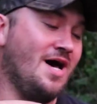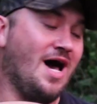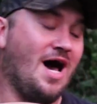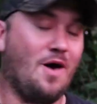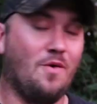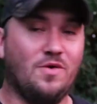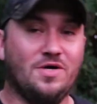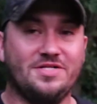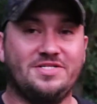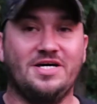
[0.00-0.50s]
I
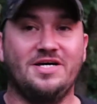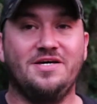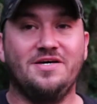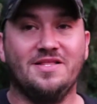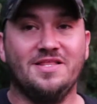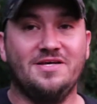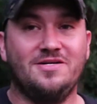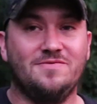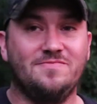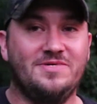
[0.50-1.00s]
will tell you
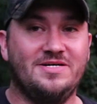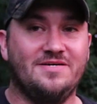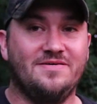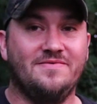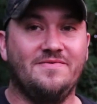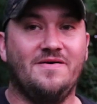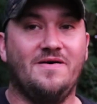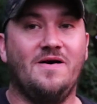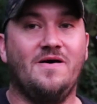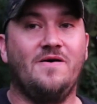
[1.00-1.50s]
a little
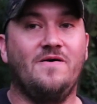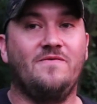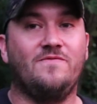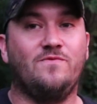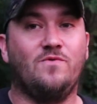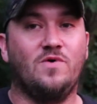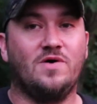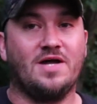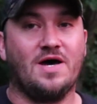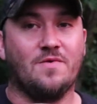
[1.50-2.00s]
bit
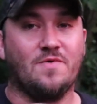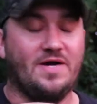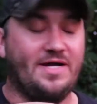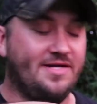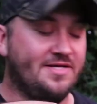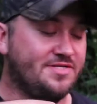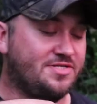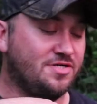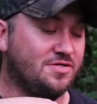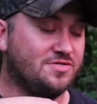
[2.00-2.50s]
of what I ran
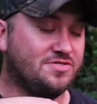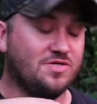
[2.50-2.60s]
into.